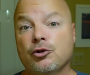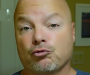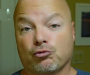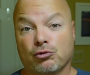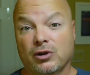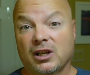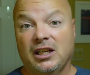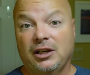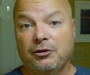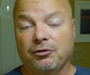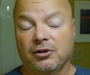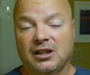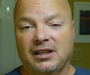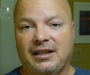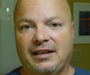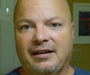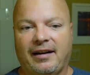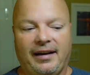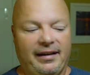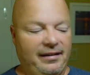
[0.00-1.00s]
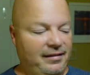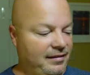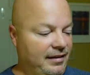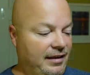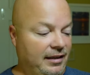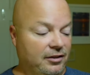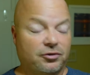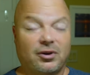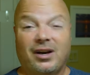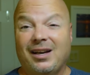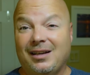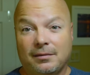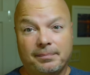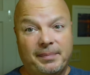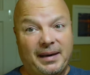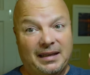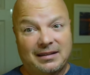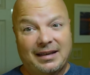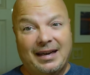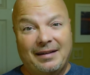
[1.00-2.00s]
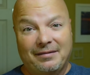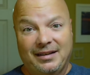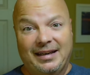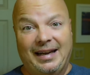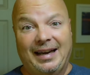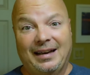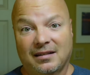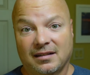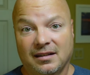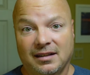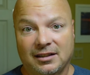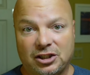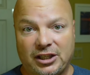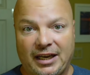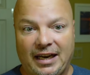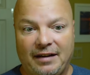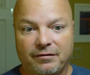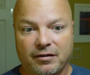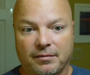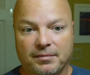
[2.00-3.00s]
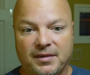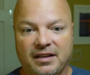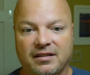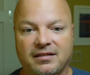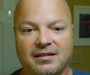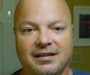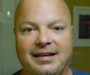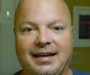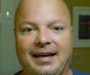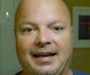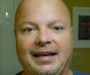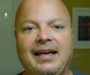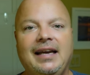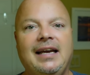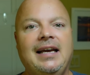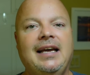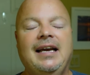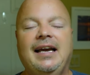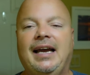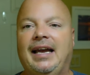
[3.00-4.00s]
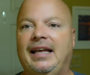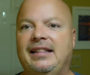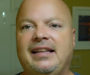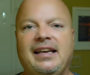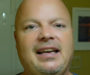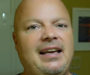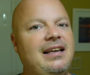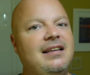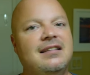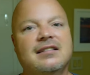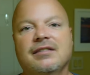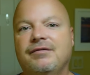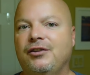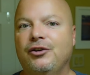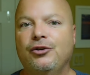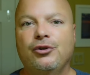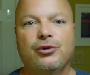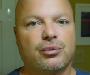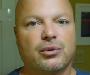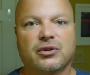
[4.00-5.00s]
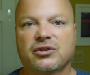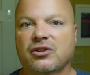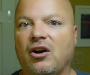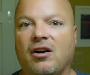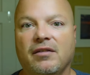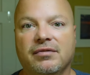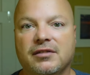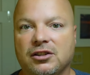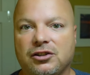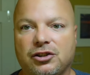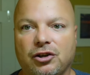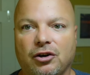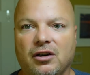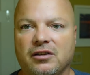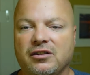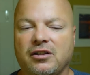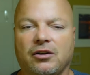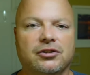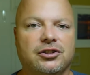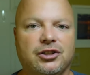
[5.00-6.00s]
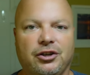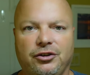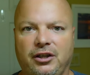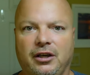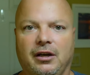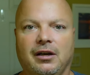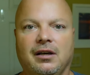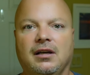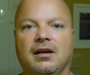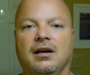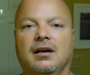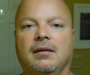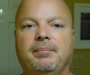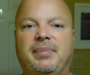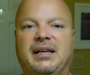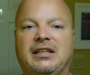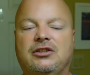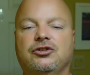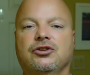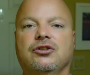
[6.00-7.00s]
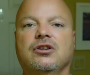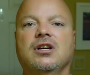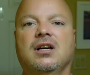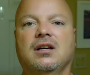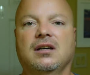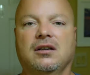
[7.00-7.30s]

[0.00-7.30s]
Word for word: really, really nice scent. So I expect to have an excellent shave from this today. And the ease of use was off the charts. I'll show you a picture